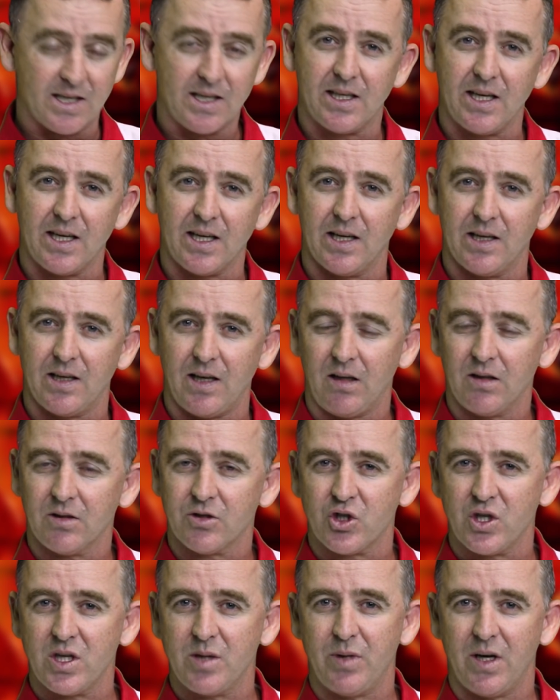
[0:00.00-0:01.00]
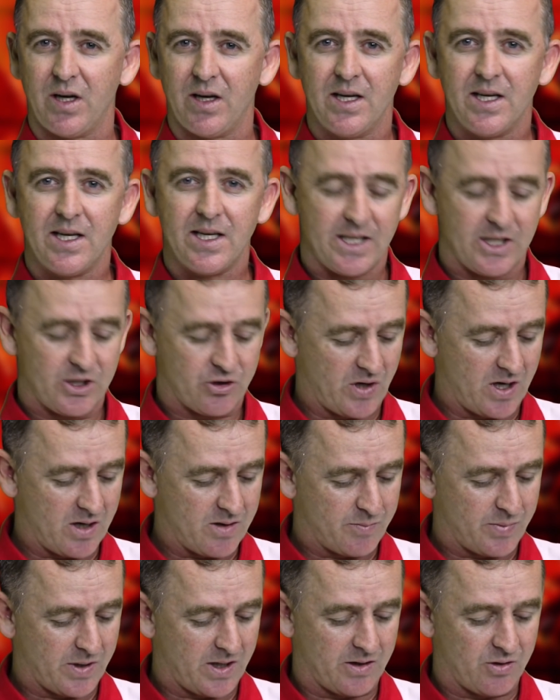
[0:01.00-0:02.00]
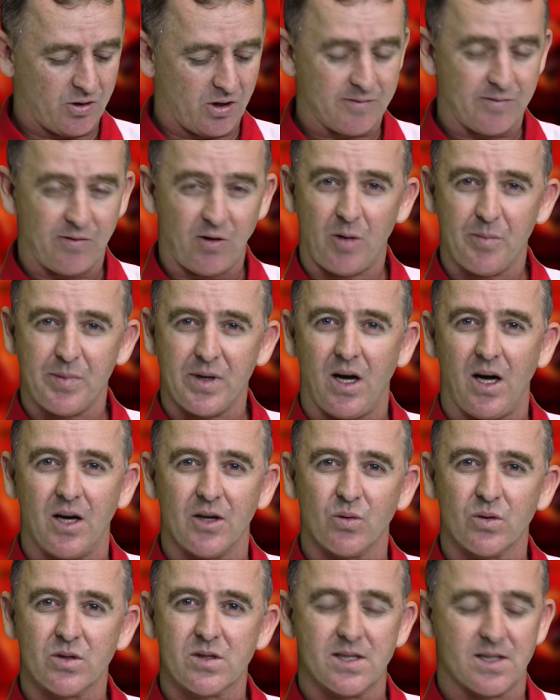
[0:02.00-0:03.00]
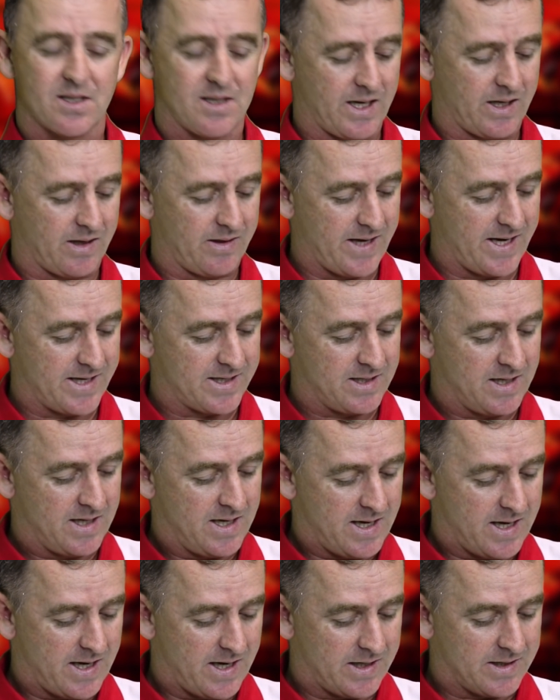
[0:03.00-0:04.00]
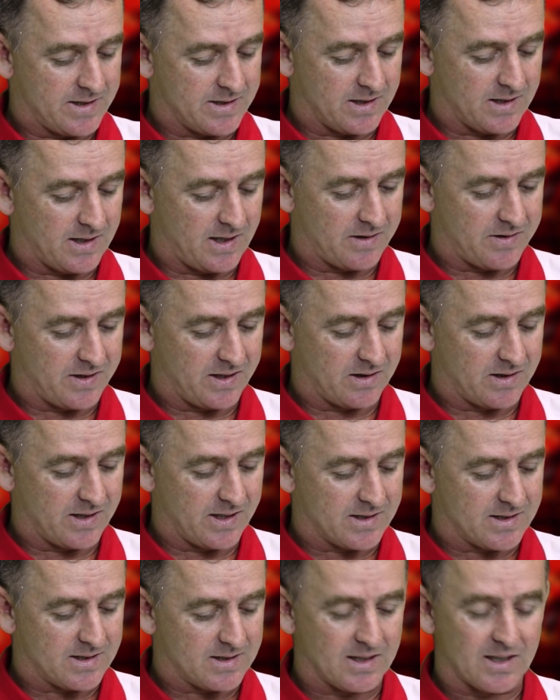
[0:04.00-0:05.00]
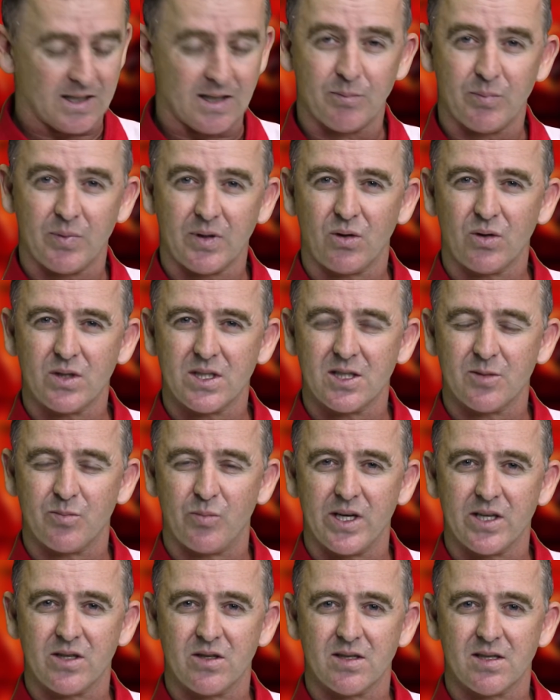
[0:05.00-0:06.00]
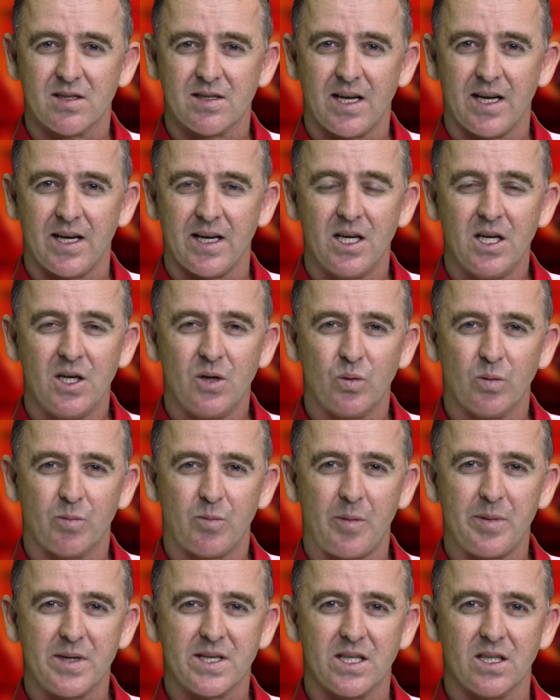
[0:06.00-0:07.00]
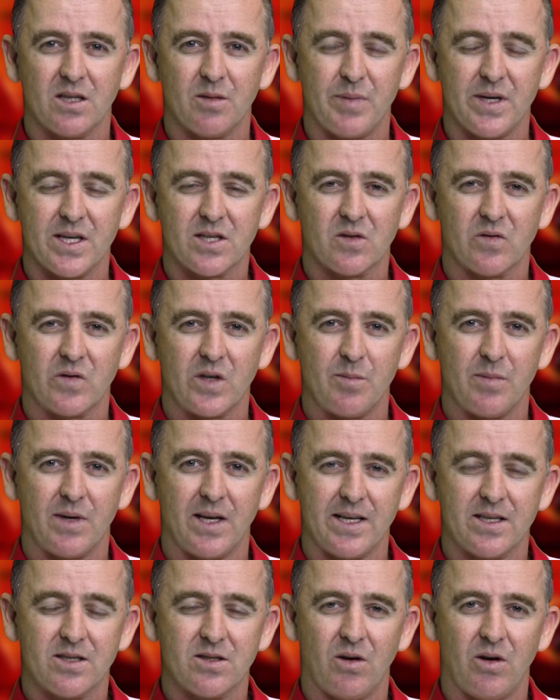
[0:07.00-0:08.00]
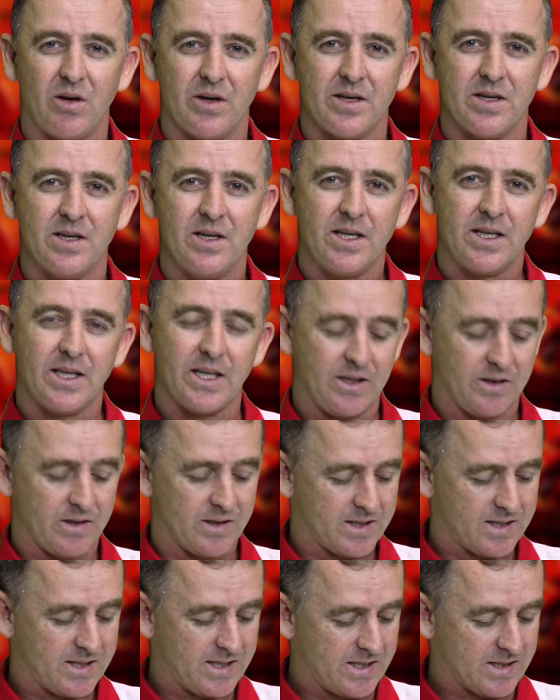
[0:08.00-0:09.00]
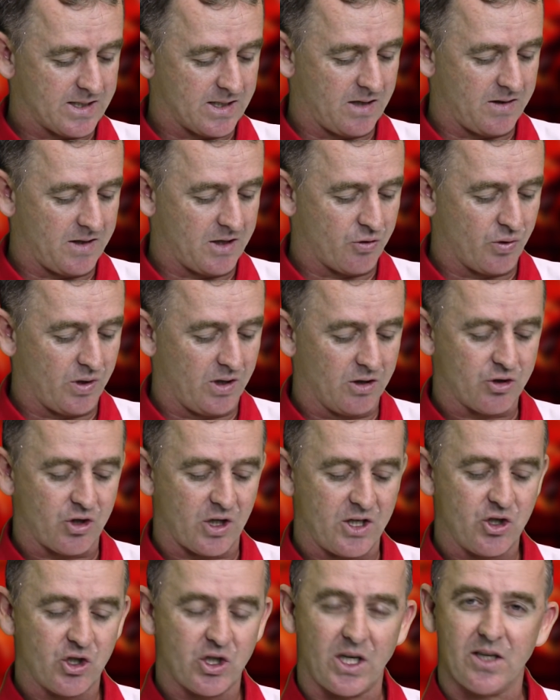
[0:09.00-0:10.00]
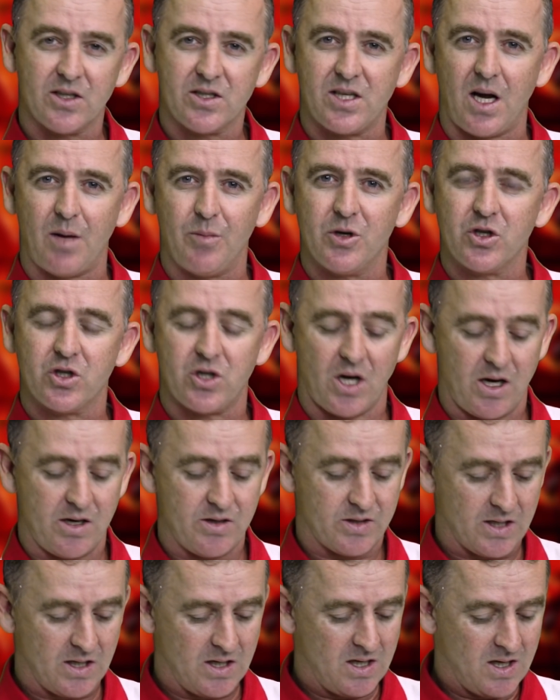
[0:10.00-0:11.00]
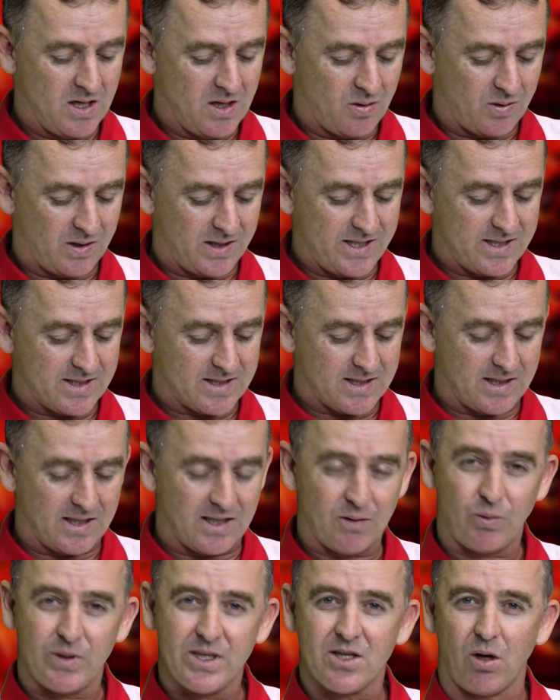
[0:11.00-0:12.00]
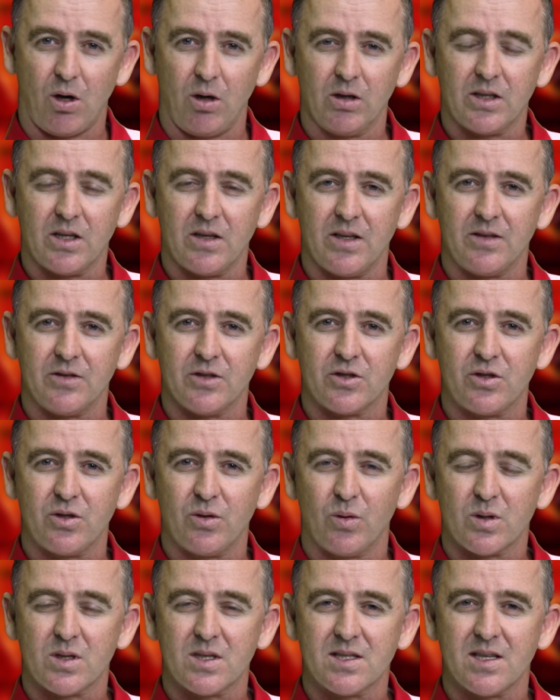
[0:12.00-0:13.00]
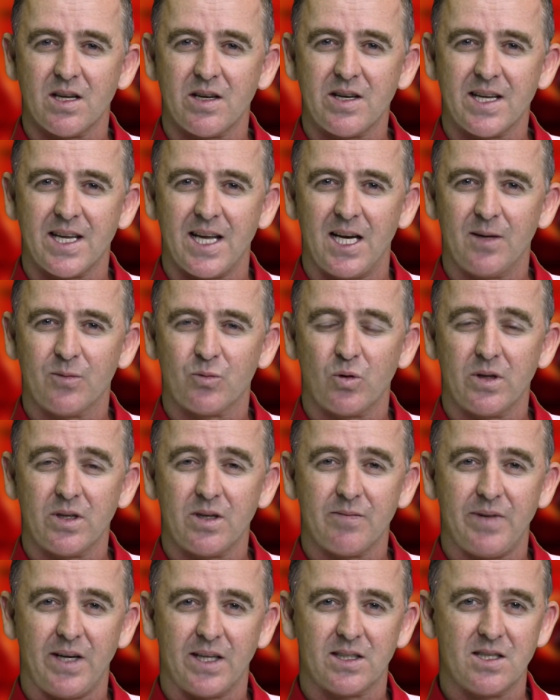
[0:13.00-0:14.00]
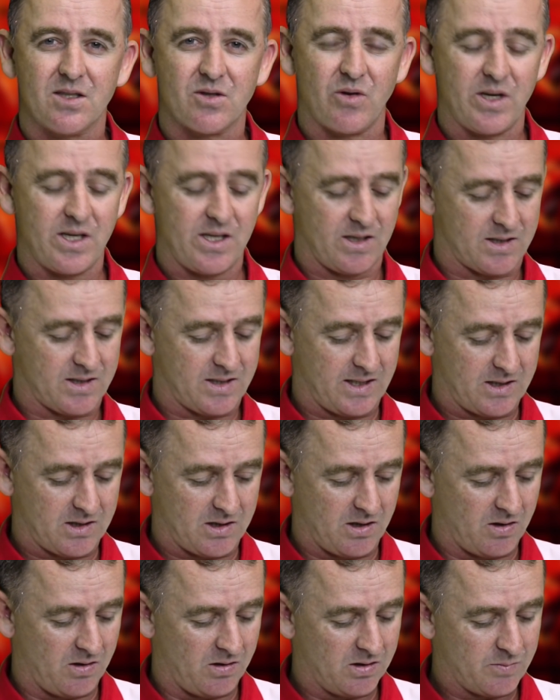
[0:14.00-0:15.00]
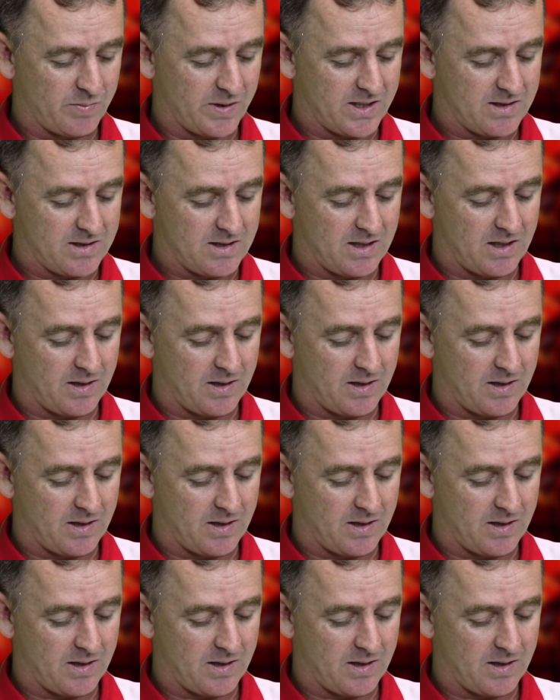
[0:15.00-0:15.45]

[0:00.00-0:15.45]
King and Elisheba. He's run not far behind horses like that, and I think that because he's bred to stay, we'll probably see the best of him later on in the season. And then Royal Ginger, Simon Jones. Well, he's older than the 2 horses that he galloped with. In fact, he's already a 6-year-old, but